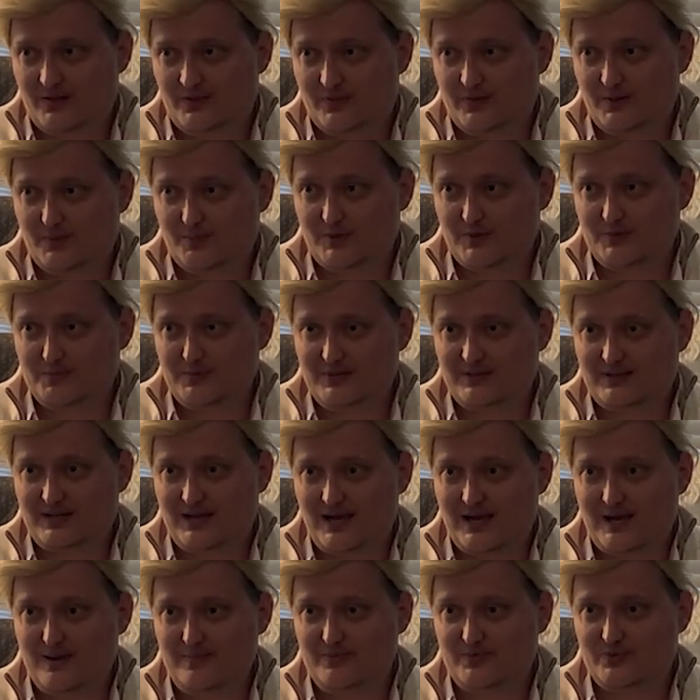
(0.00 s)
there must be
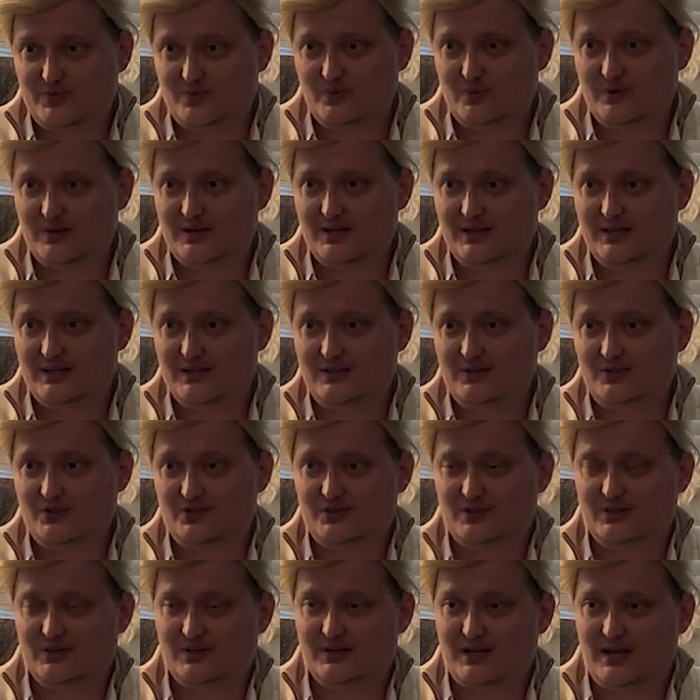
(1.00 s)
times when you
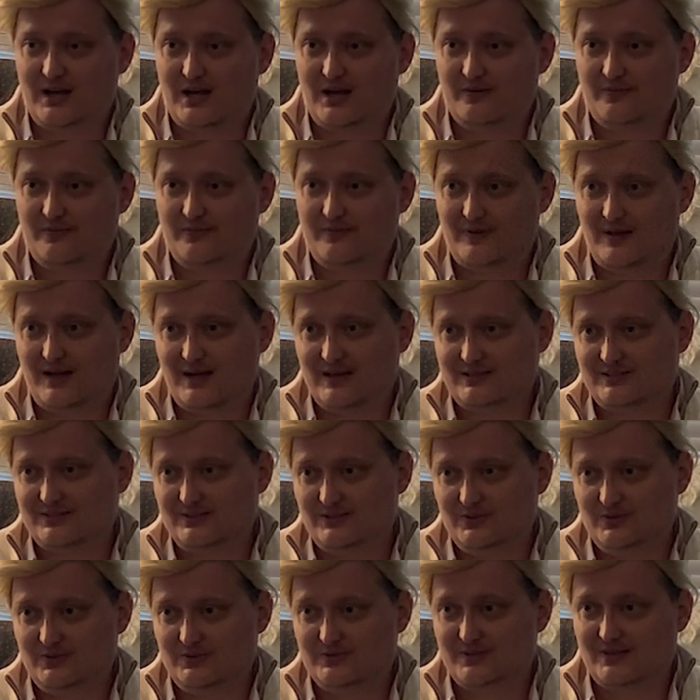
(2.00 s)
turn off Fox
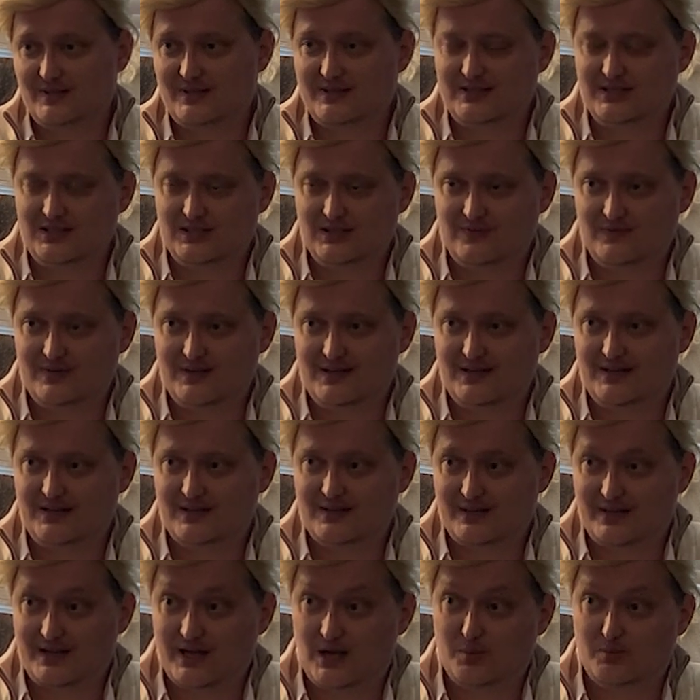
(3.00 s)
News on the TV
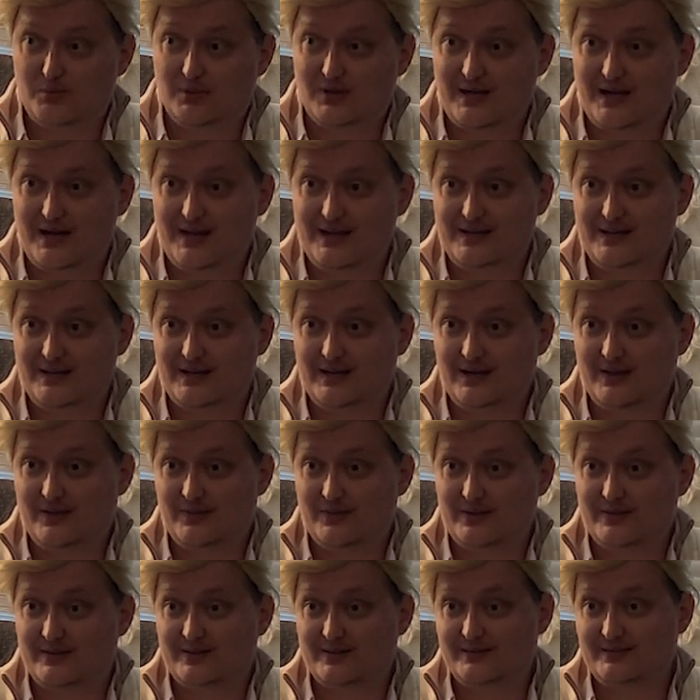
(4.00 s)
and call Melania on
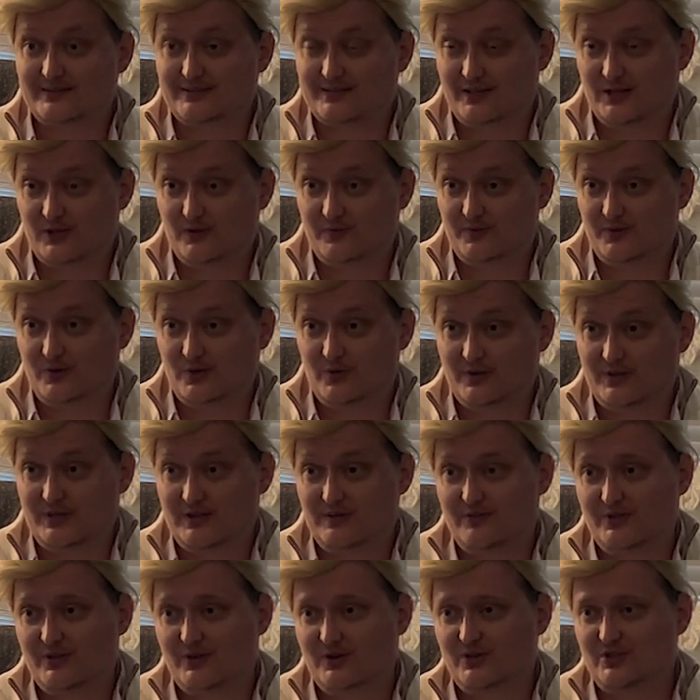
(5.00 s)
the cell phone,
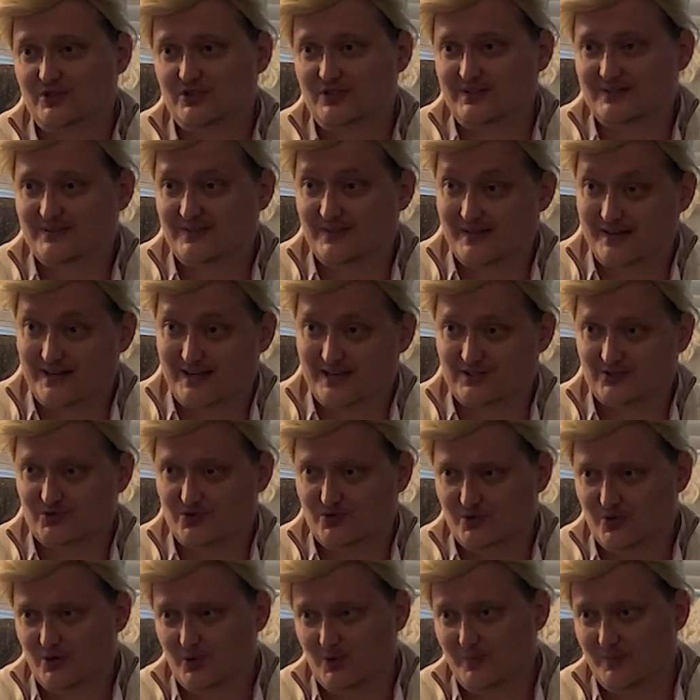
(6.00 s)
even though she's in the next
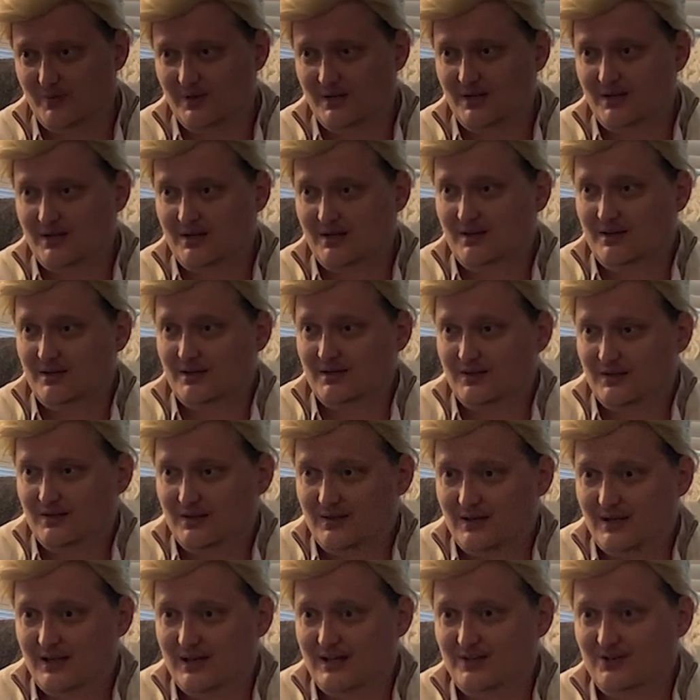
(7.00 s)
room,
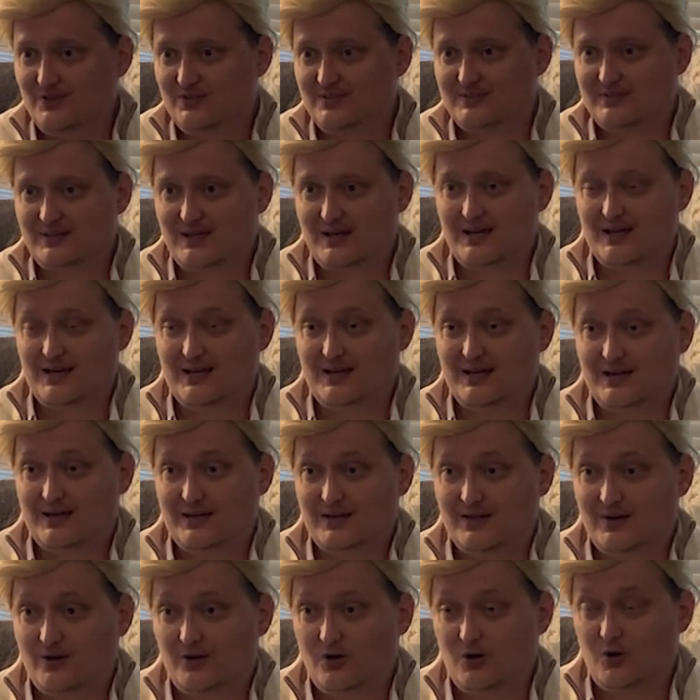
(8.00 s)
and you
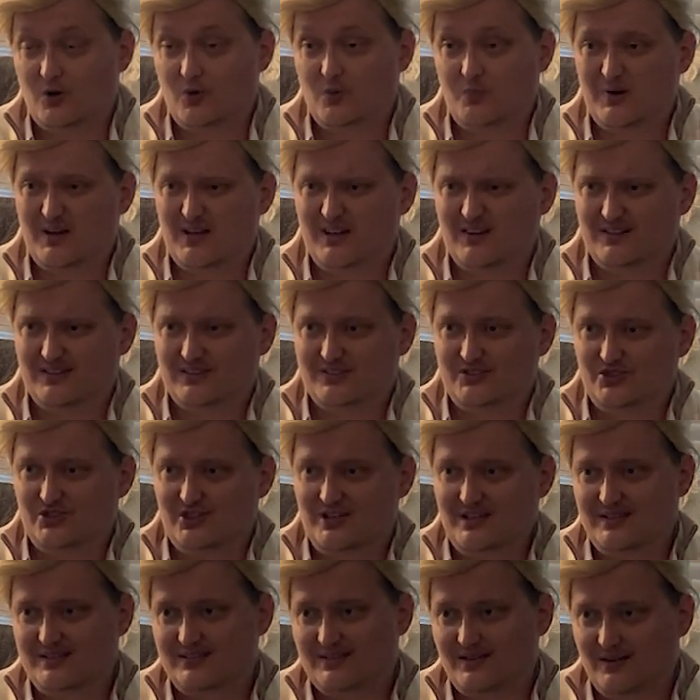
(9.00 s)
say, Oh, well,
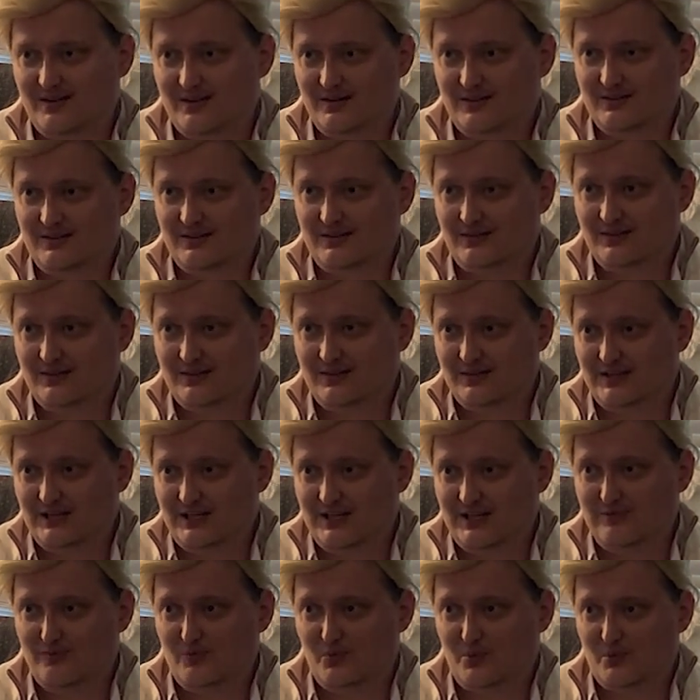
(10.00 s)
geez, hon,
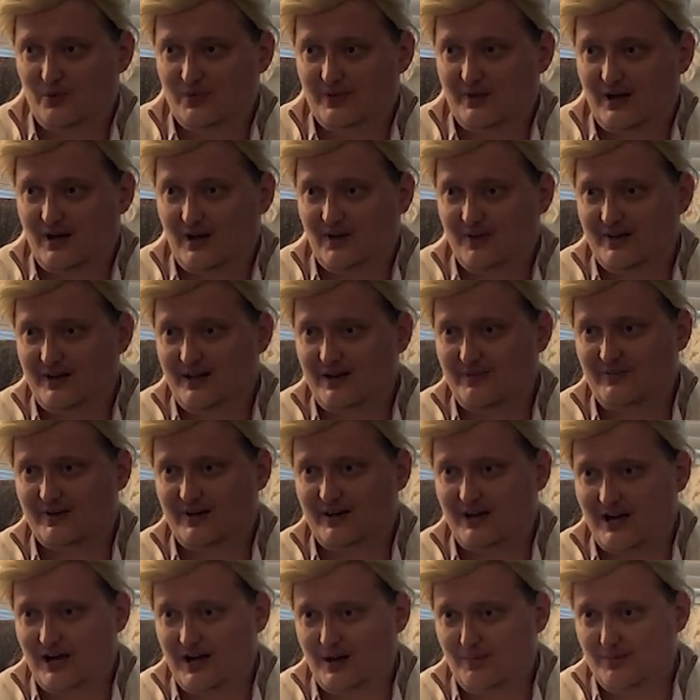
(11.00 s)
even with all that I've
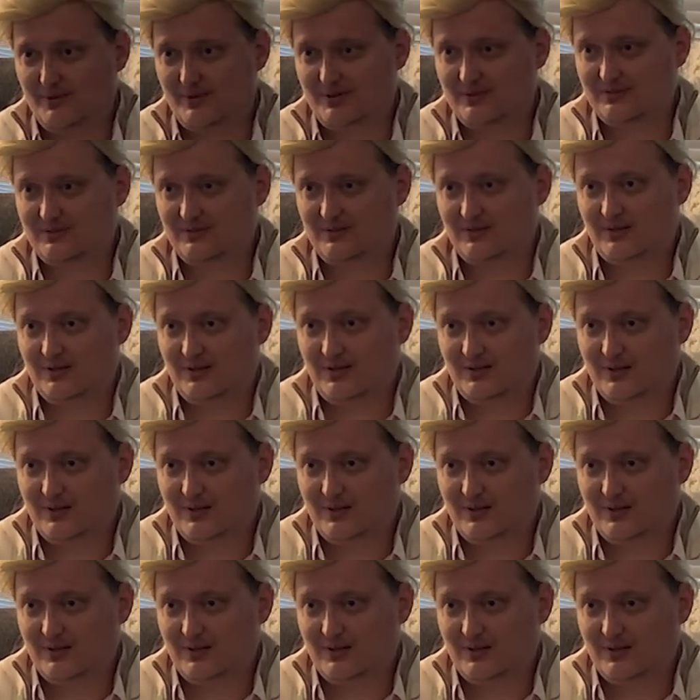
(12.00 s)
accomplished,